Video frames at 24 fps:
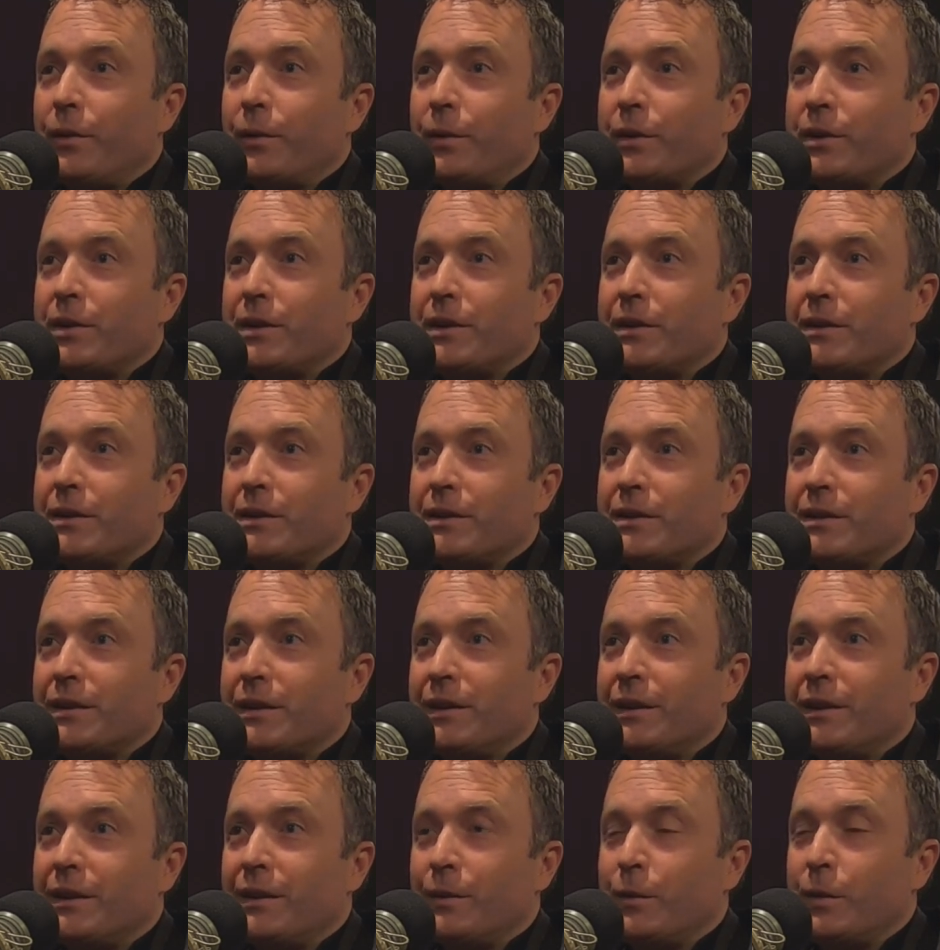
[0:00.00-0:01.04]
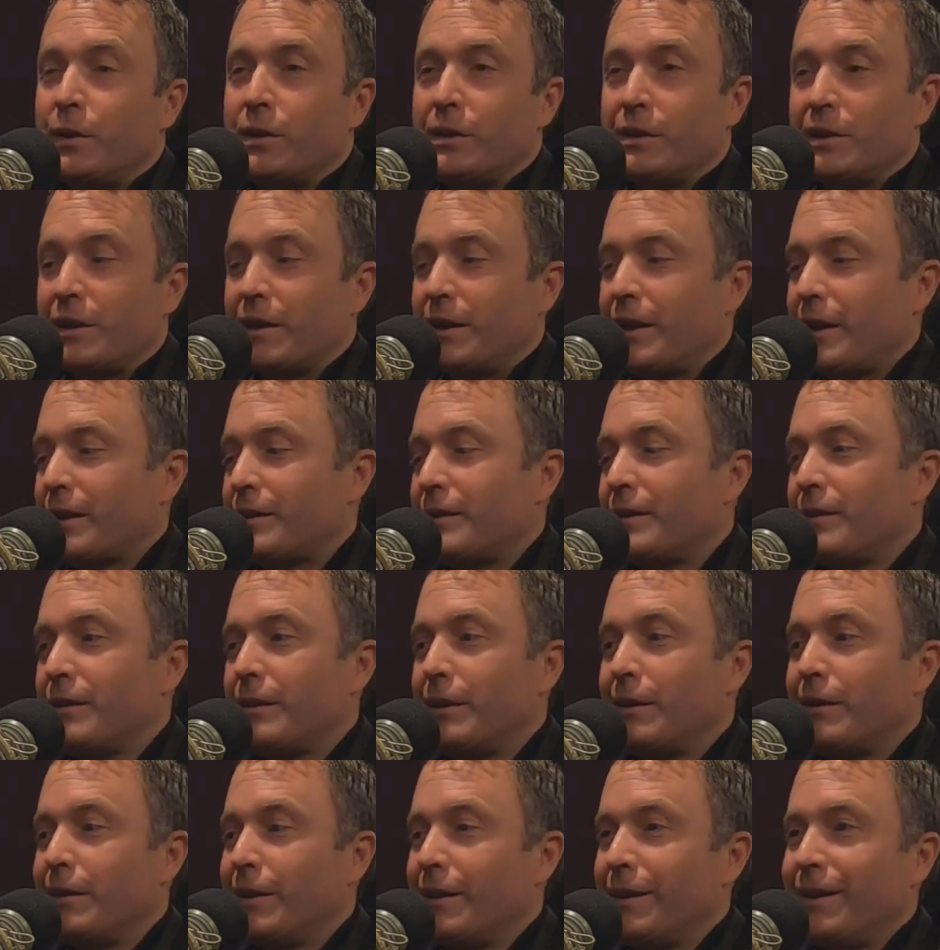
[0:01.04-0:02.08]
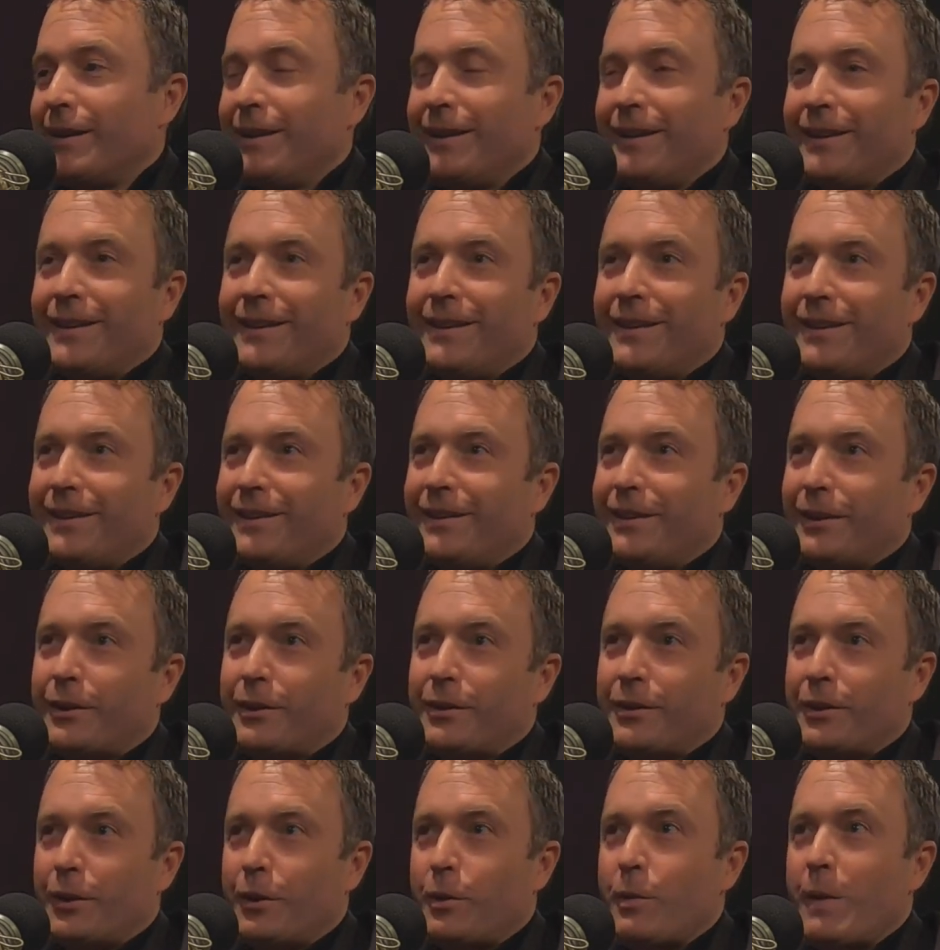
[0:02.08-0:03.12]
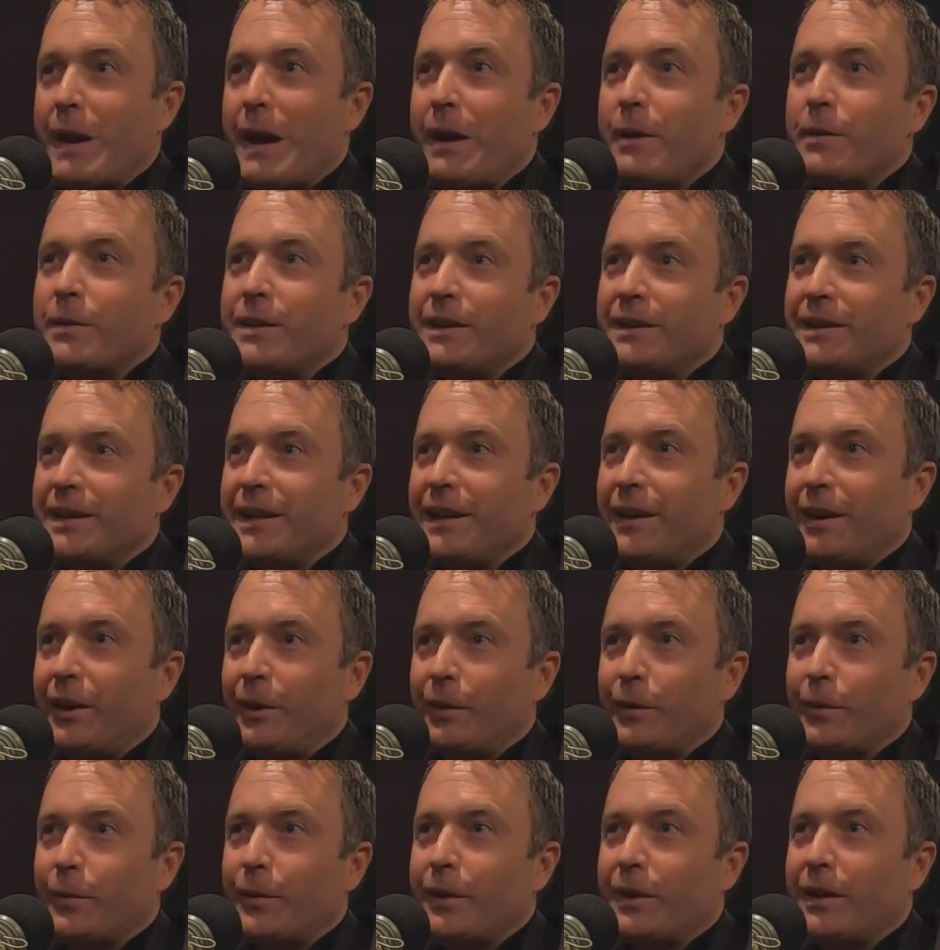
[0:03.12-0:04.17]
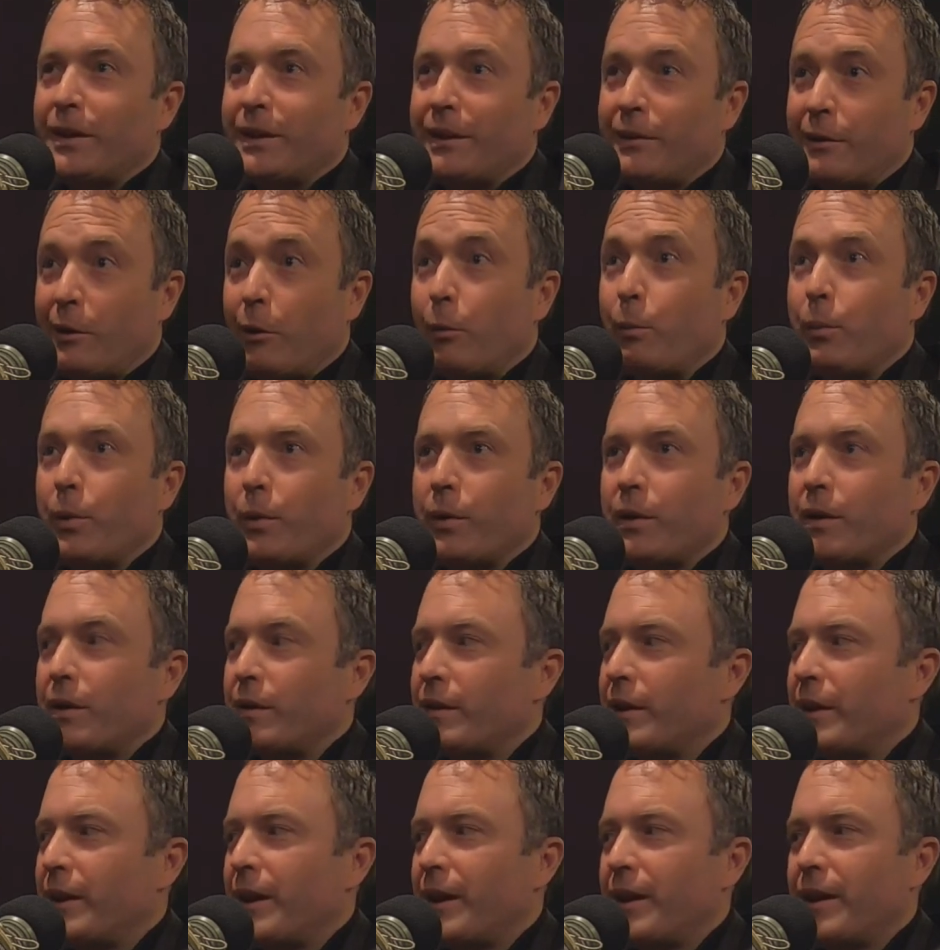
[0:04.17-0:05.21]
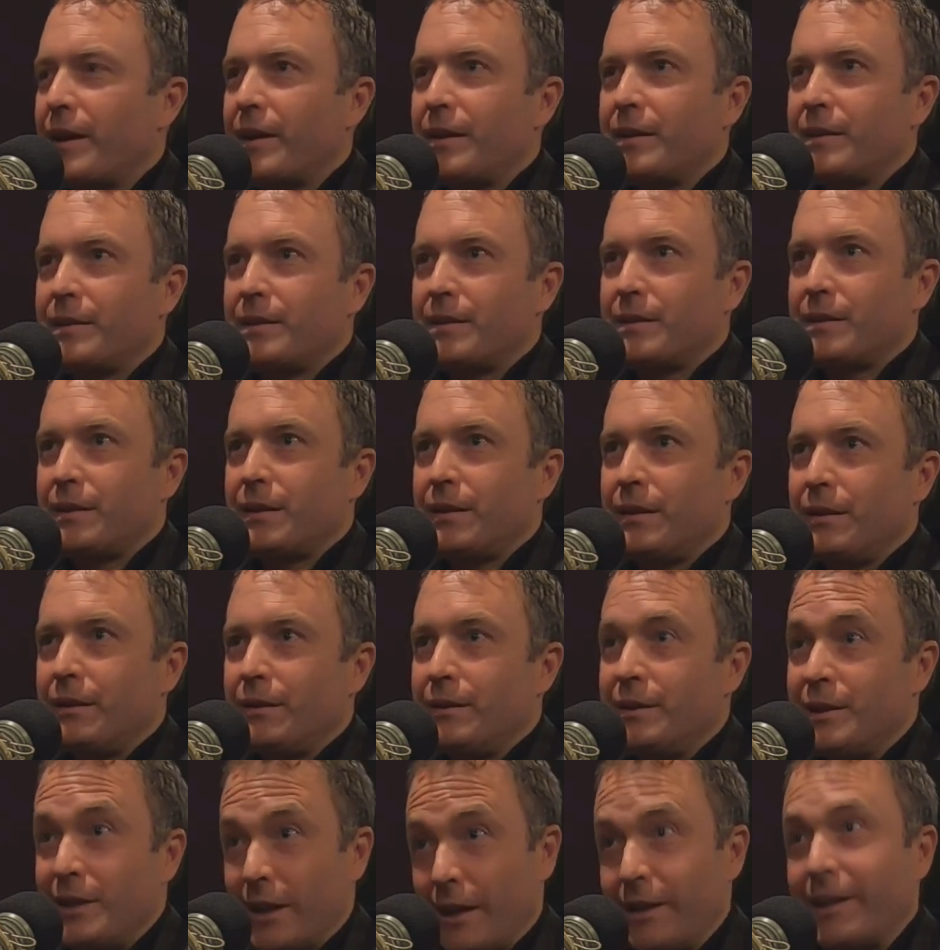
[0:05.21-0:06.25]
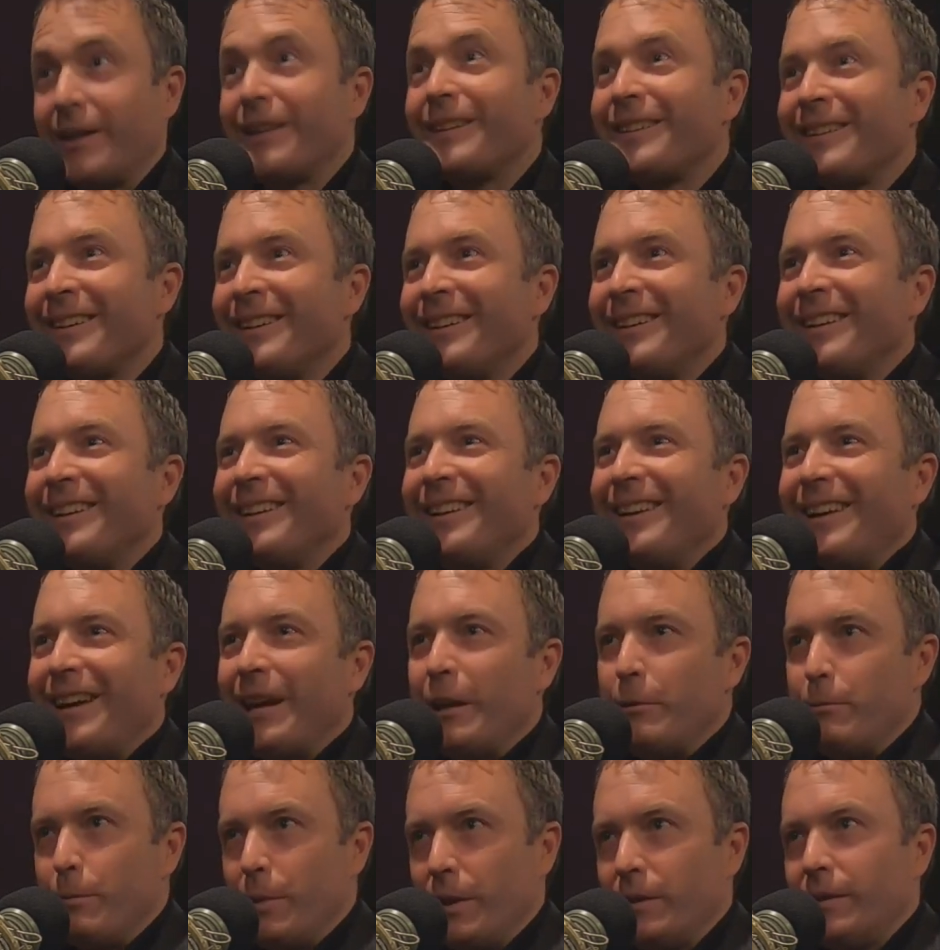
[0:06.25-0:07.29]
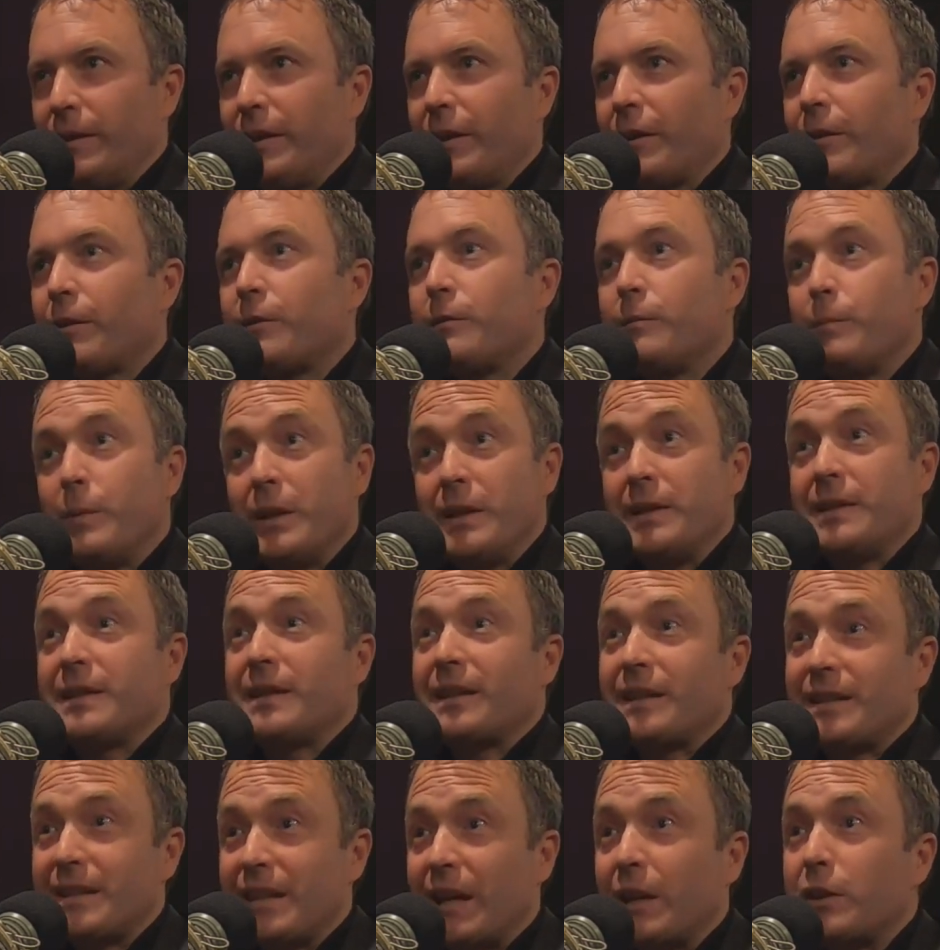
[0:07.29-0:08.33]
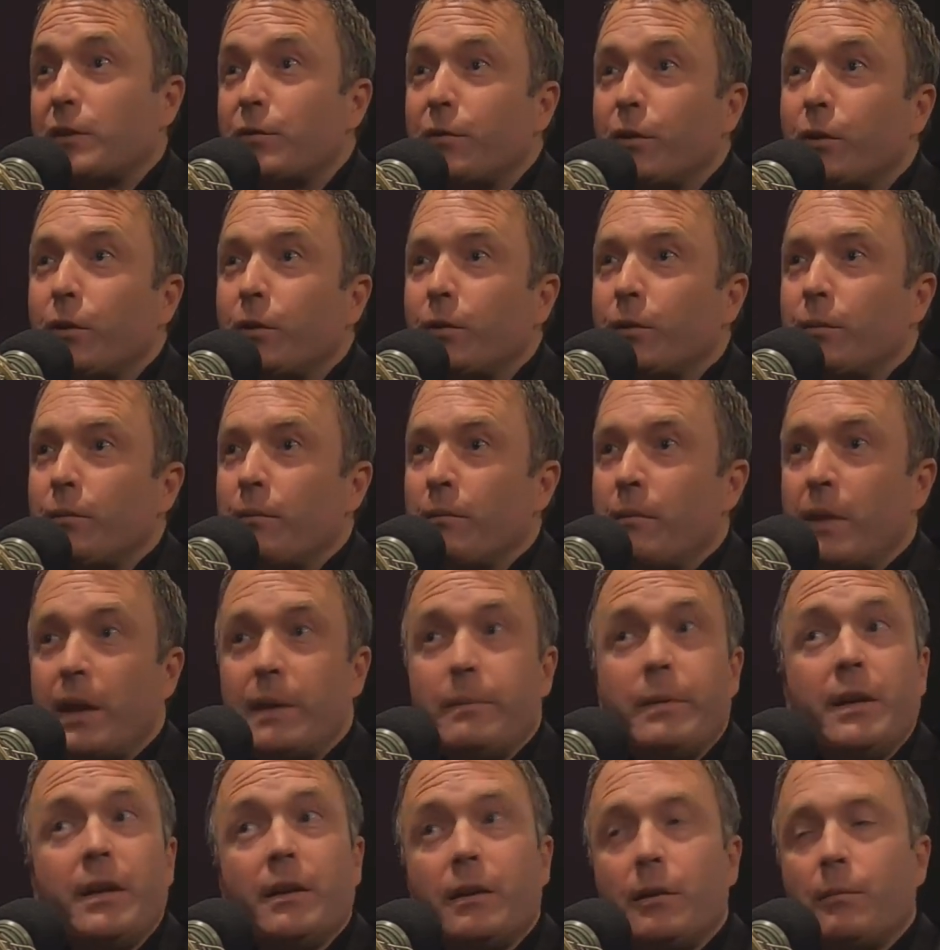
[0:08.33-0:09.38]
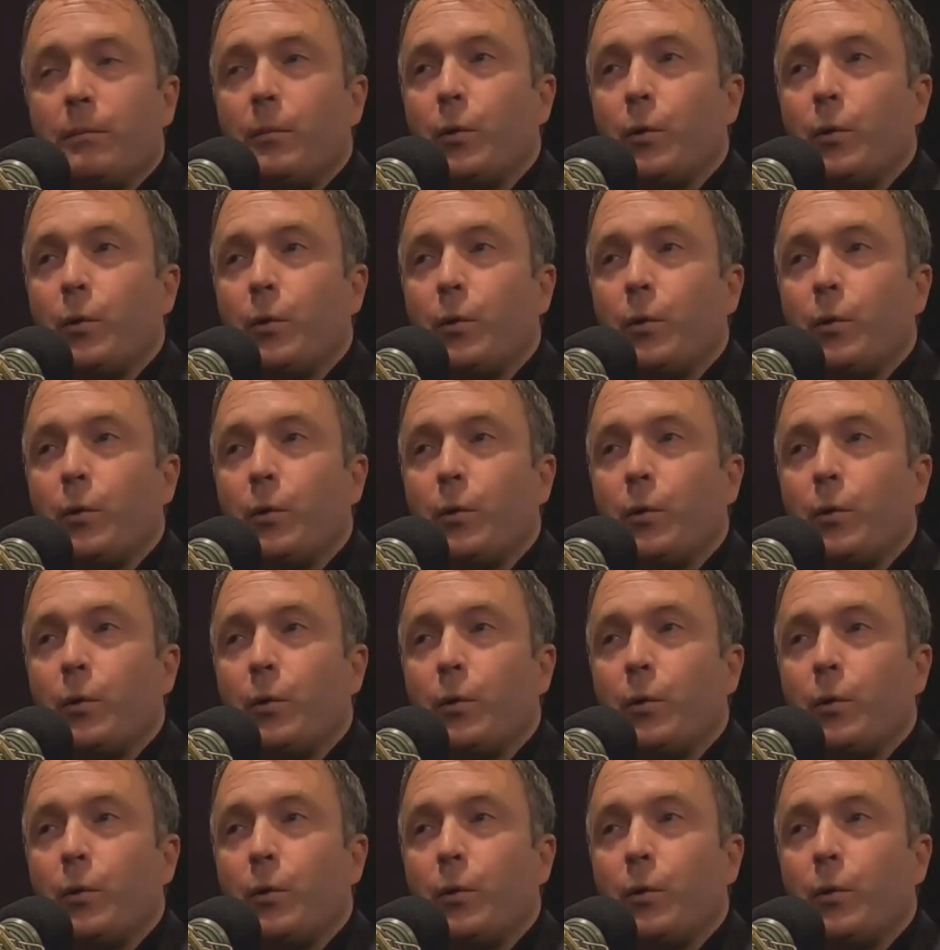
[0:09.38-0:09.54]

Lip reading: which is connecting the crowd in Calgary and in Alberta that has done it and been there and been successful, maybe in a